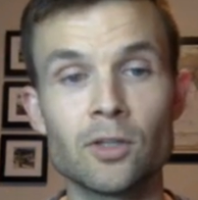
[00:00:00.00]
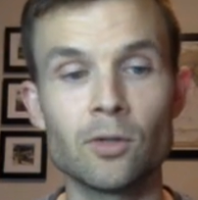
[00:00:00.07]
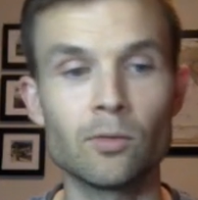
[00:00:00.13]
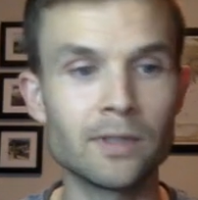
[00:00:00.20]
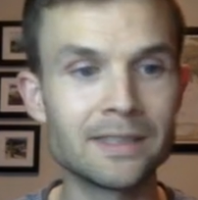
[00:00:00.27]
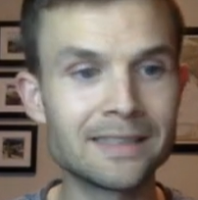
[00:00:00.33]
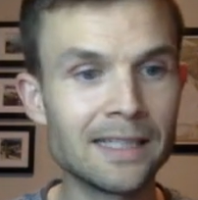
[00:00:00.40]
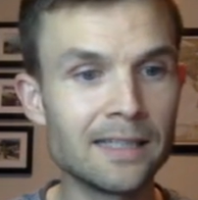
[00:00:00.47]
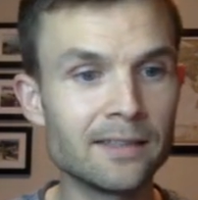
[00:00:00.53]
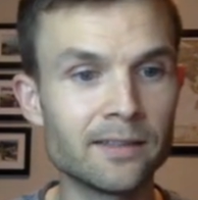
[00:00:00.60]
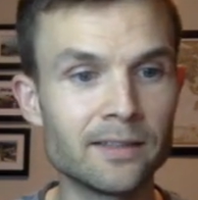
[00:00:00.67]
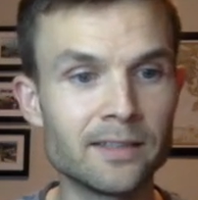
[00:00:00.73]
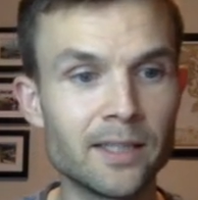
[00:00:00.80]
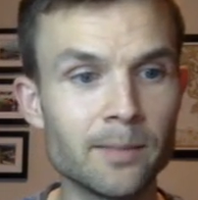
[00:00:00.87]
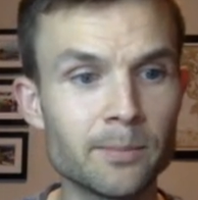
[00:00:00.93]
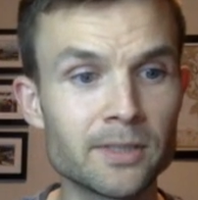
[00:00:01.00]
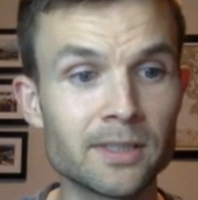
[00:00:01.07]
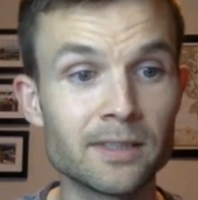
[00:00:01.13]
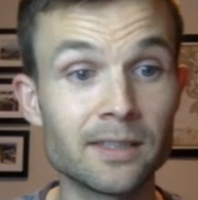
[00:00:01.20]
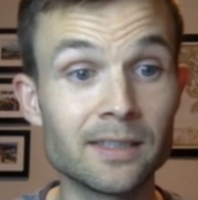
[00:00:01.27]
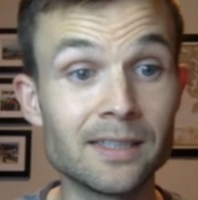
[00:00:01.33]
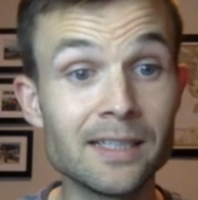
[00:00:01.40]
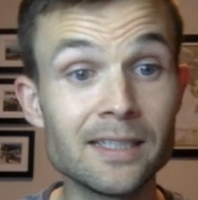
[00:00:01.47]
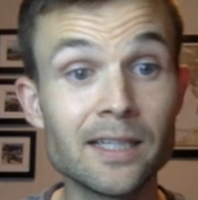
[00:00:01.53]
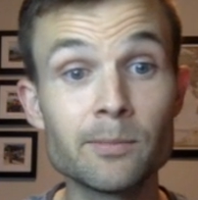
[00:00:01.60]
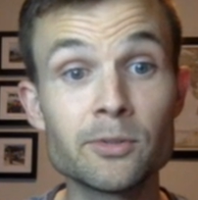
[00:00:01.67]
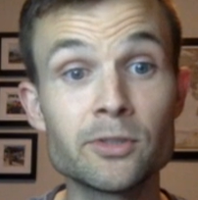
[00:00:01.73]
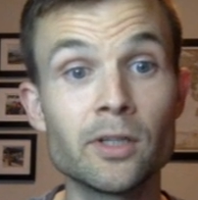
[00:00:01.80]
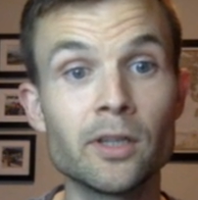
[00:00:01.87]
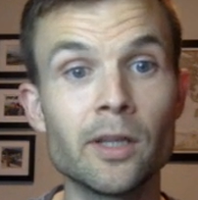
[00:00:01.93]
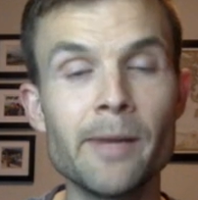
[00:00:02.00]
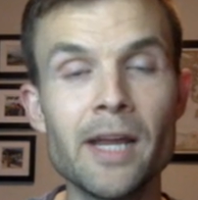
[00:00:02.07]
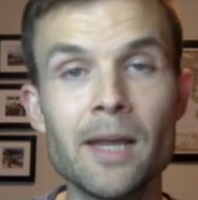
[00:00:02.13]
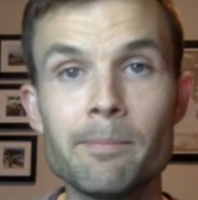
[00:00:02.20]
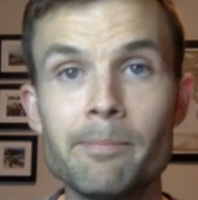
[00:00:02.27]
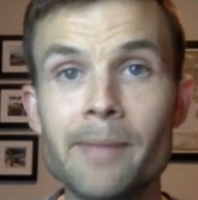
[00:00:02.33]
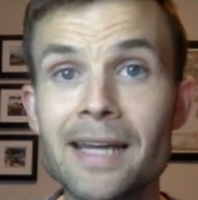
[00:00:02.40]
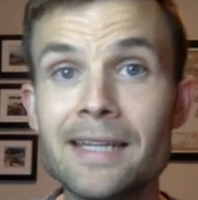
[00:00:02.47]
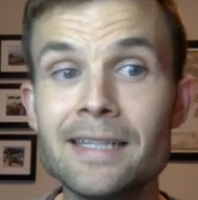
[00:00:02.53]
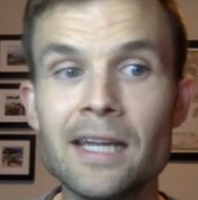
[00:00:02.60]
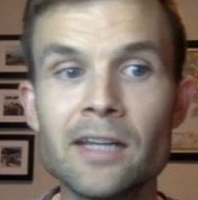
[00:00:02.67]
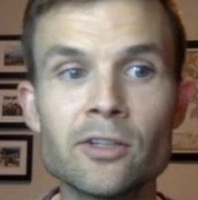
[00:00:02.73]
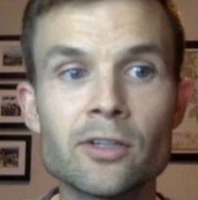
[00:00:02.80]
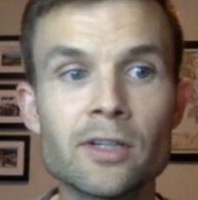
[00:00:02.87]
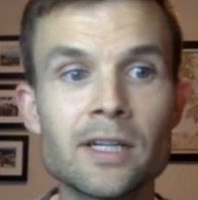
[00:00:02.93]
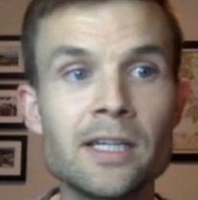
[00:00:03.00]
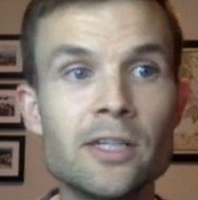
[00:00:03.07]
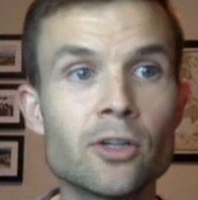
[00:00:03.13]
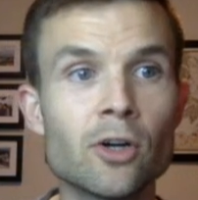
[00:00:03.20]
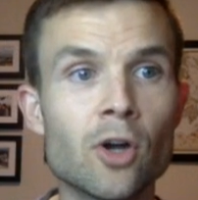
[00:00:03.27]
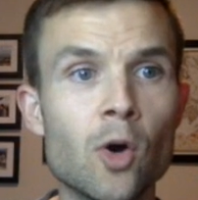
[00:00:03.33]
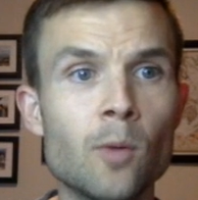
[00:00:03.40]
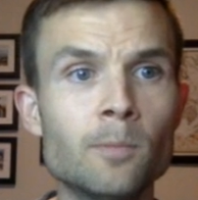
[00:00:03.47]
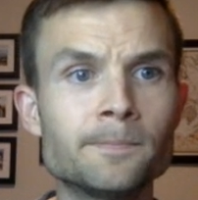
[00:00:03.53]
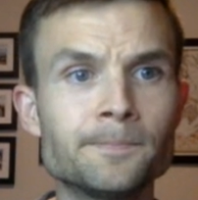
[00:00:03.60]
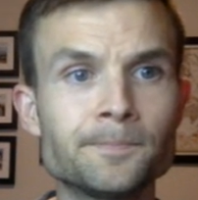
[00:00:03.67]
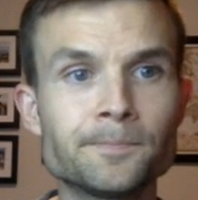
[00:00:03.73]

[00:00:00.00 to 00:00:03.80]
Let's get into the tips, the 10 tips to eliminate pet dander in your home.